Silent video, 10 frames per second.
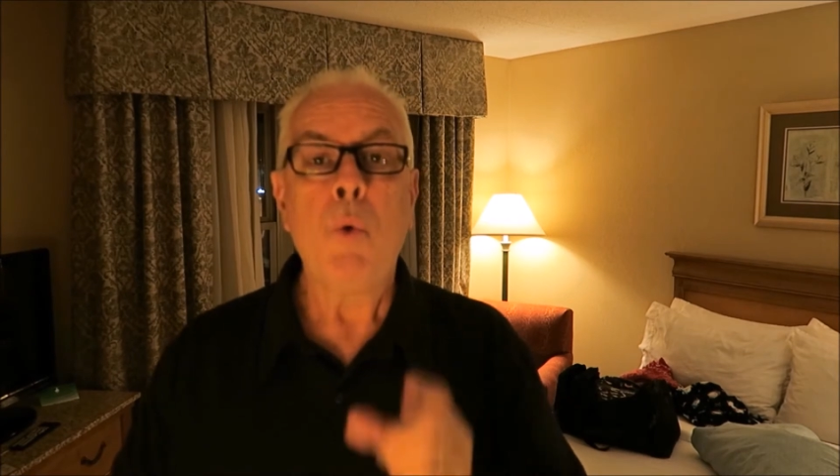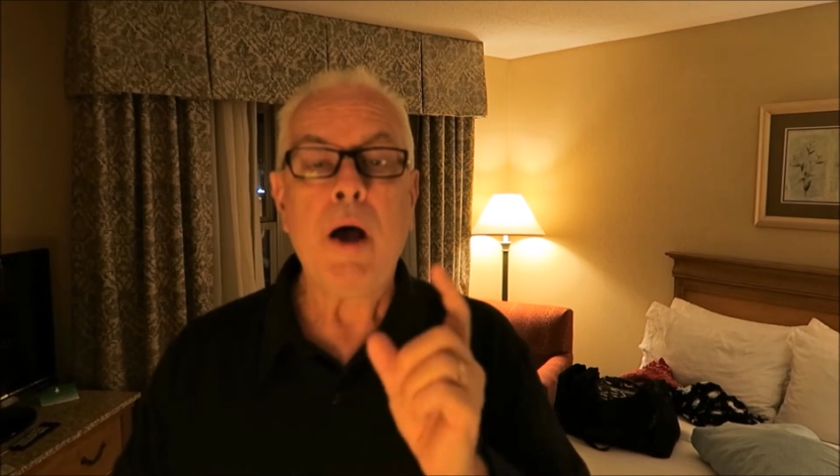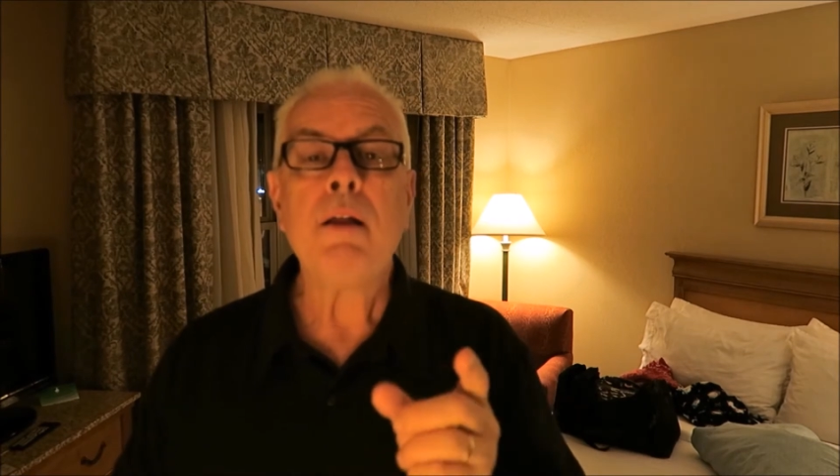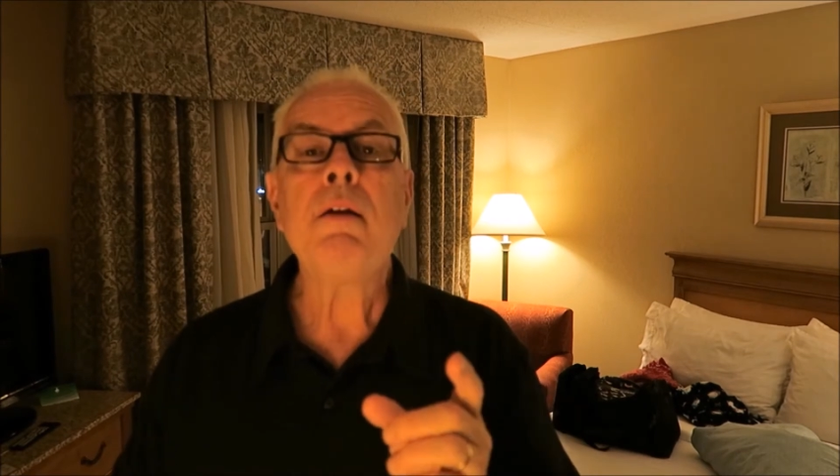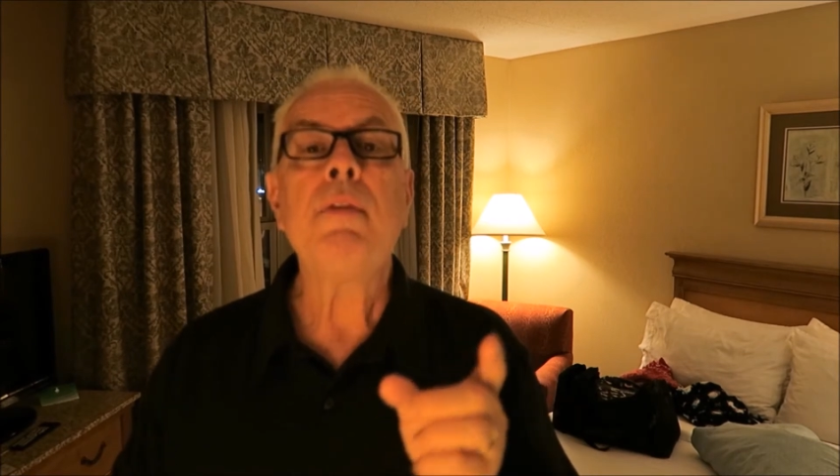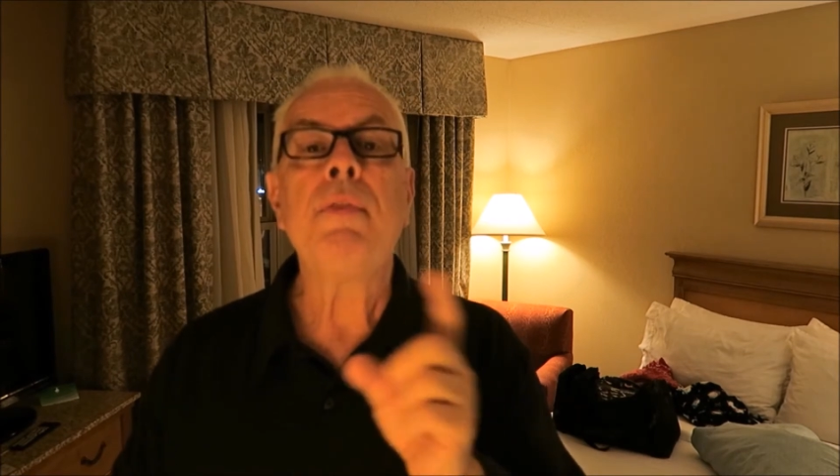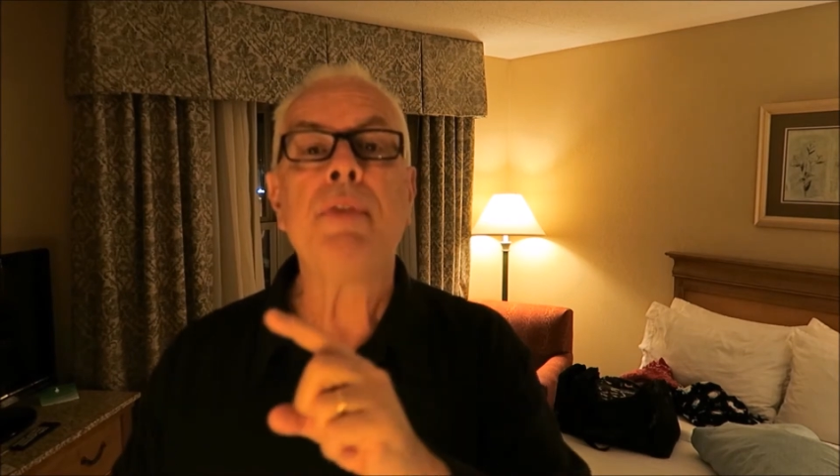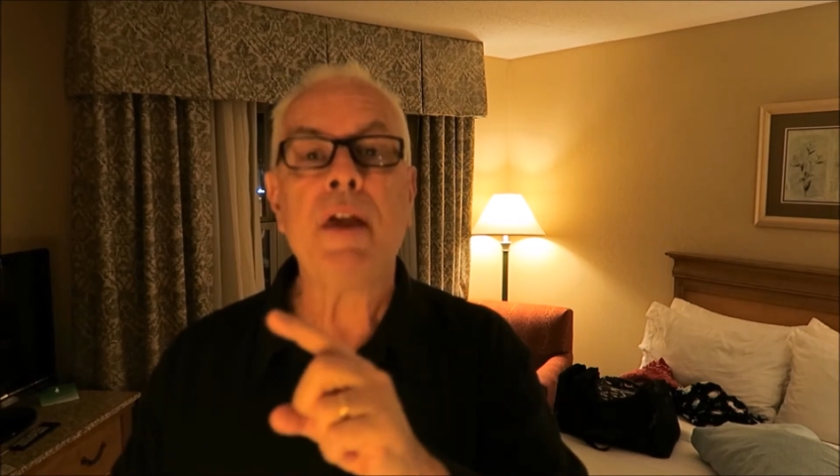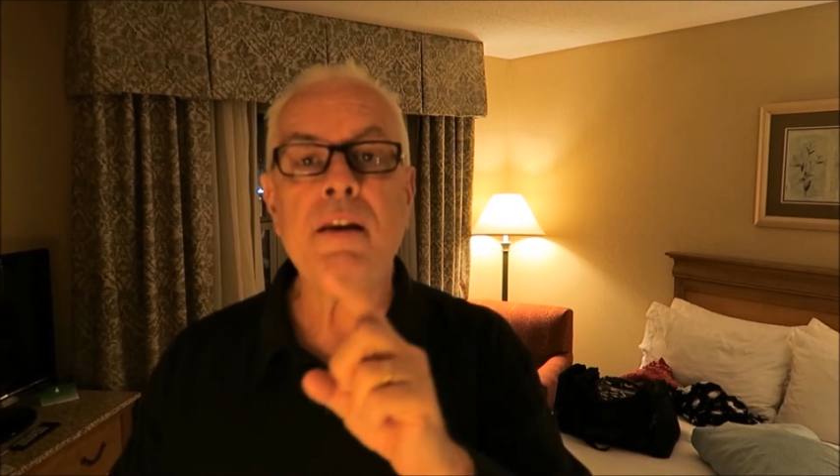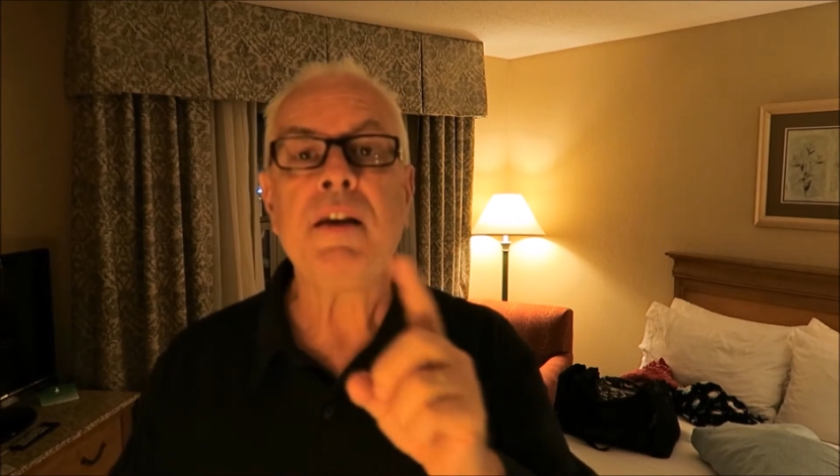Well,
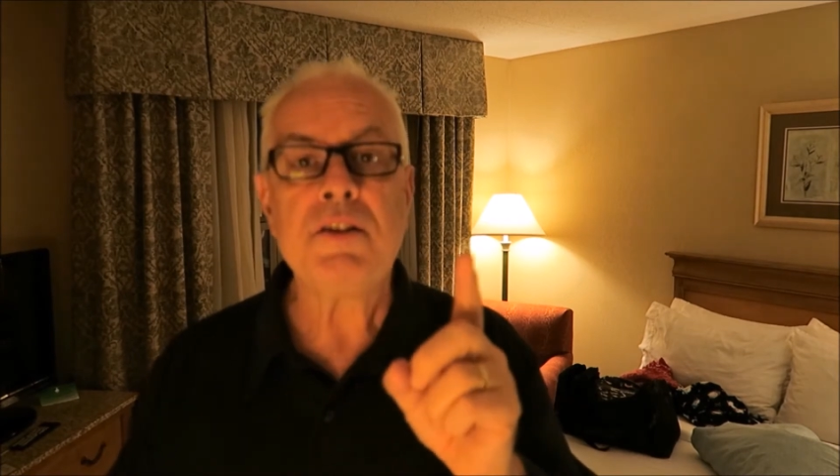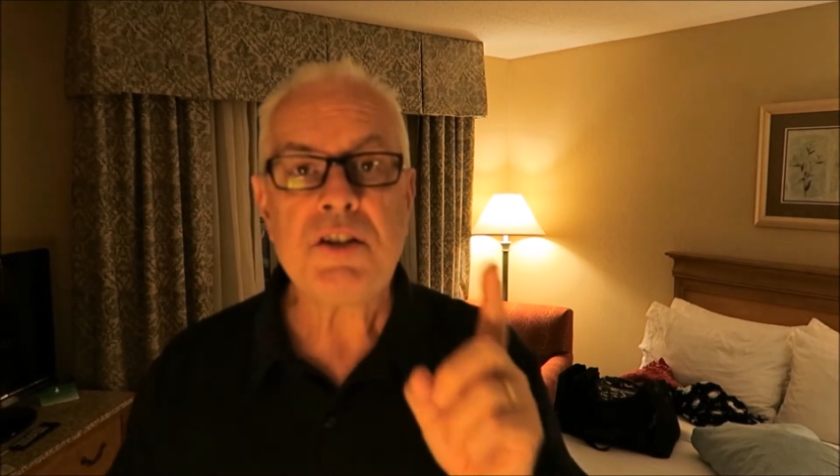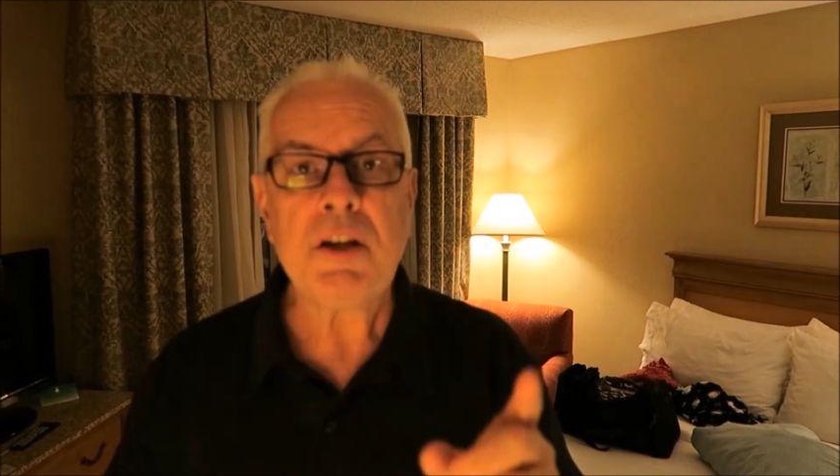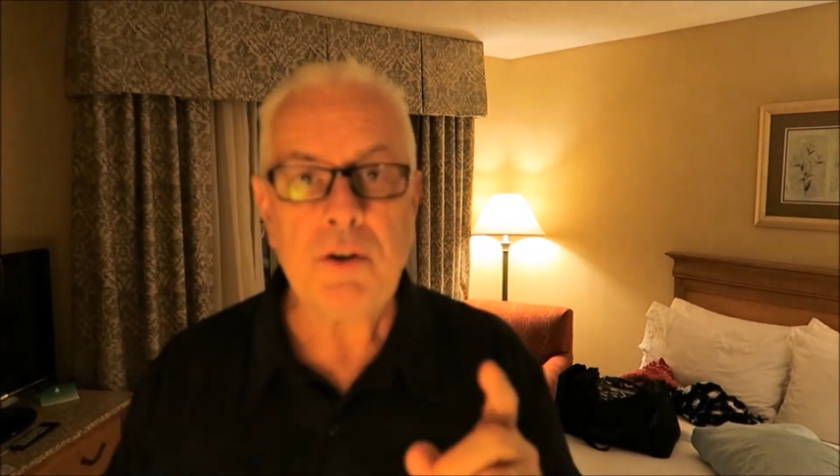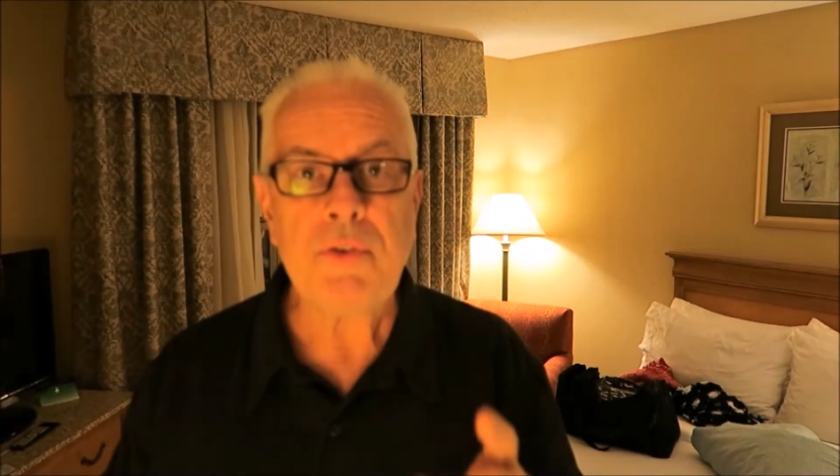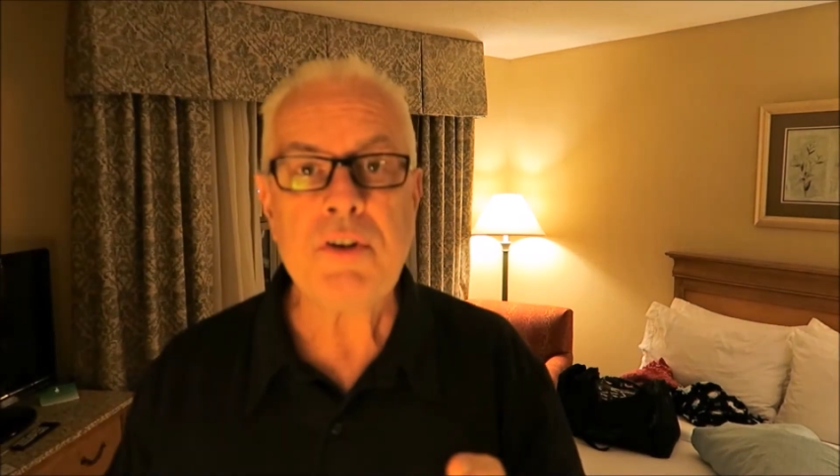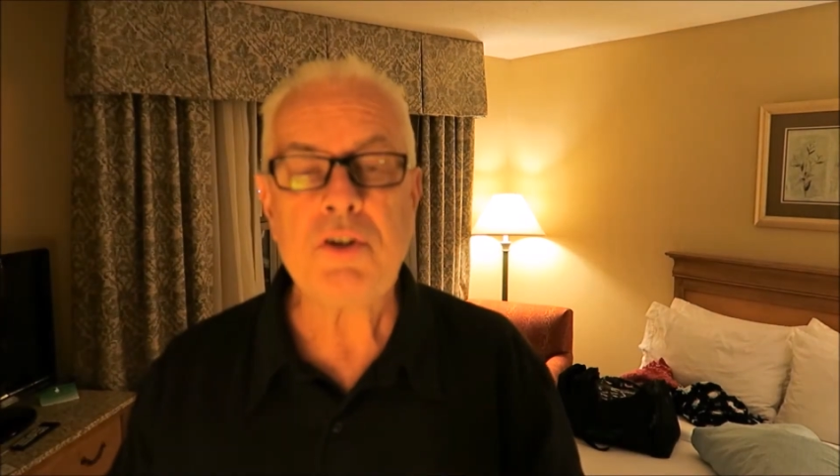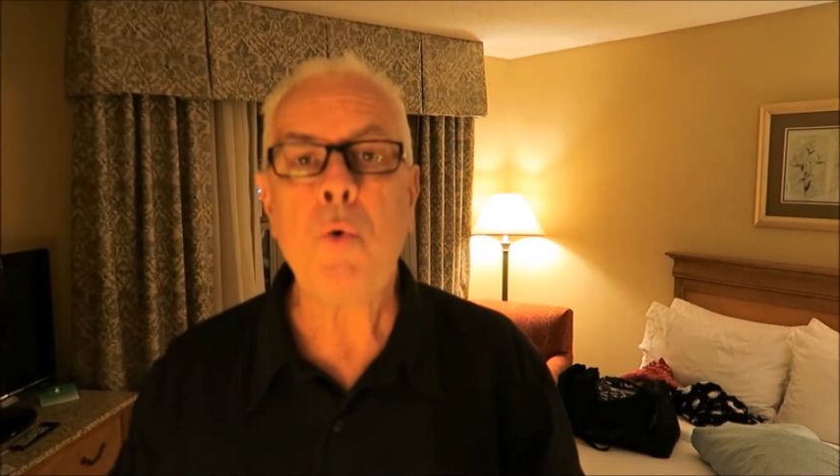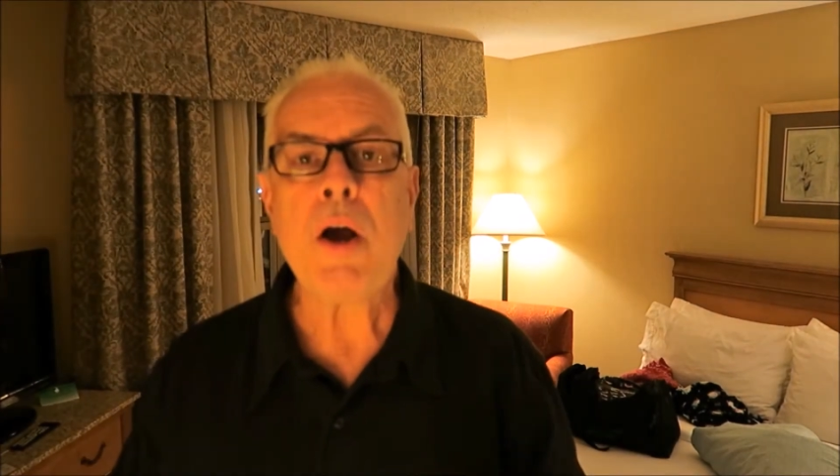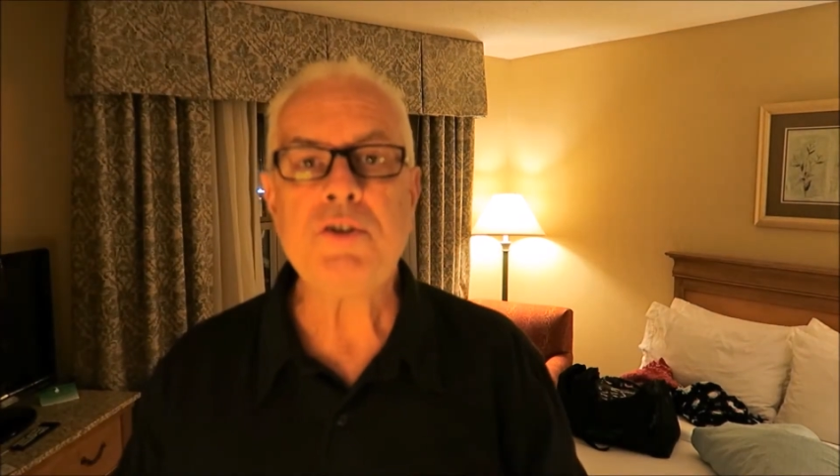then consider
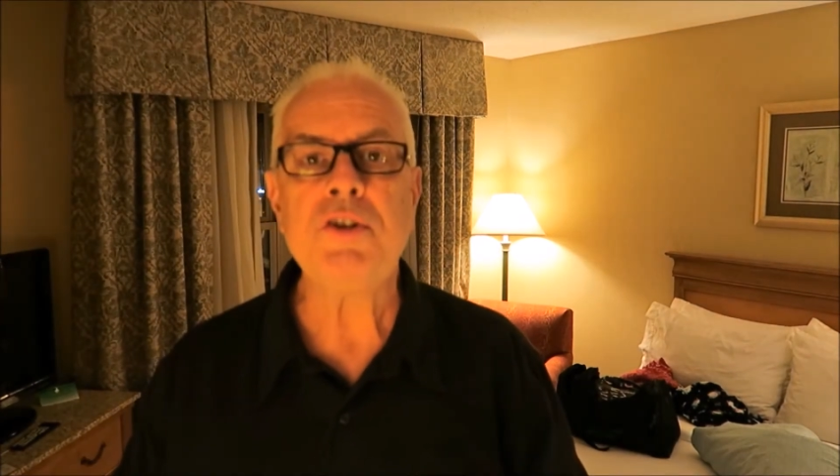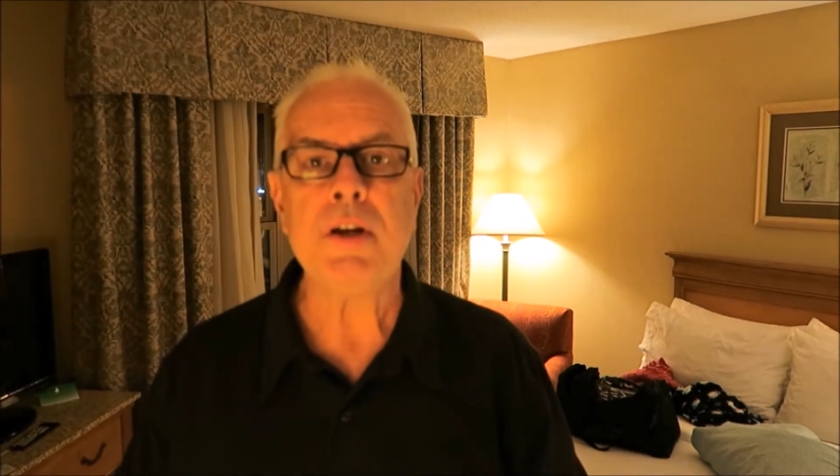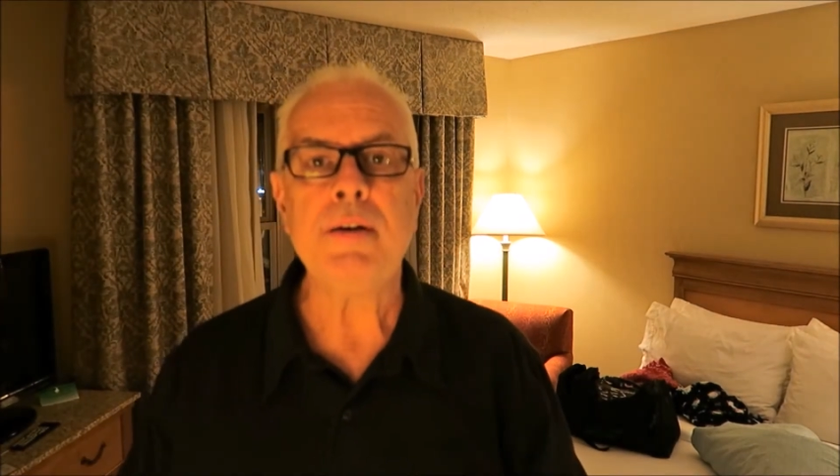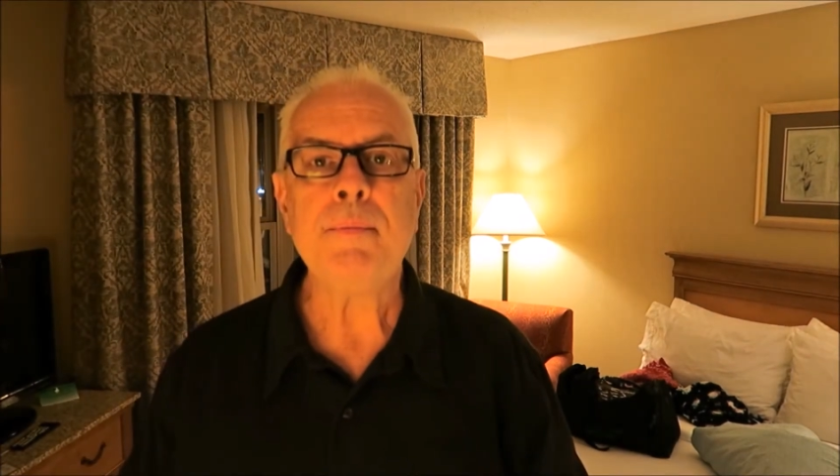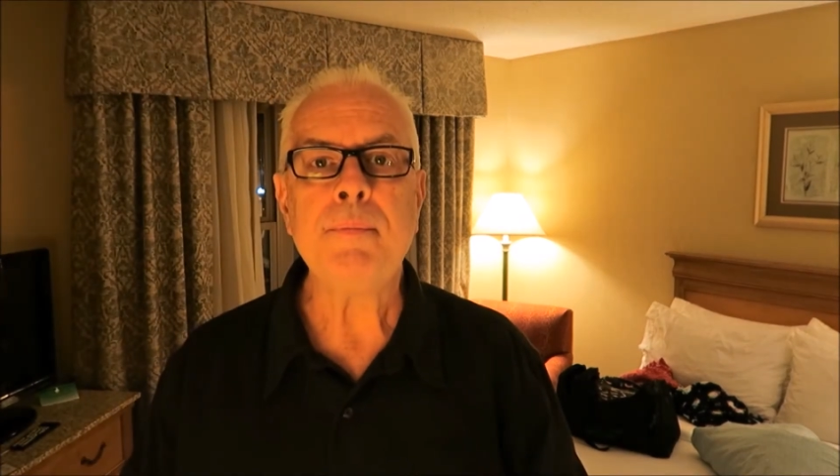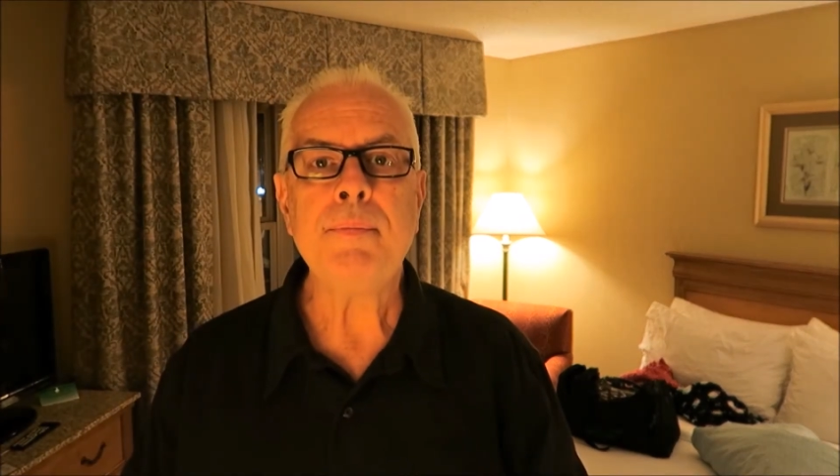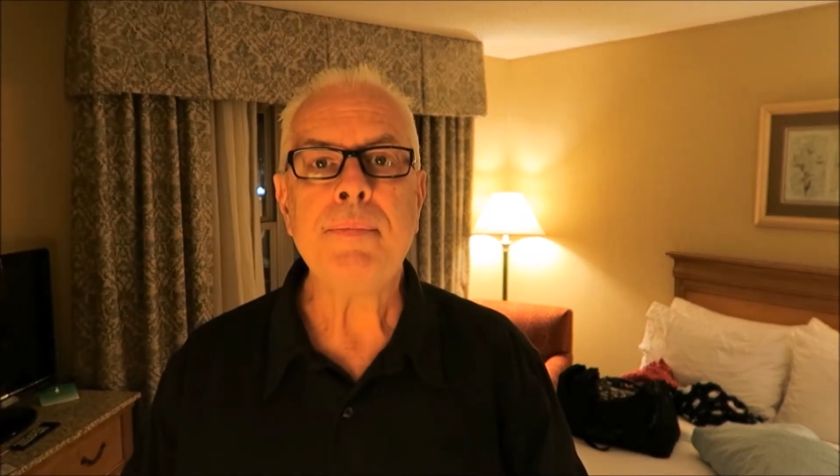this question.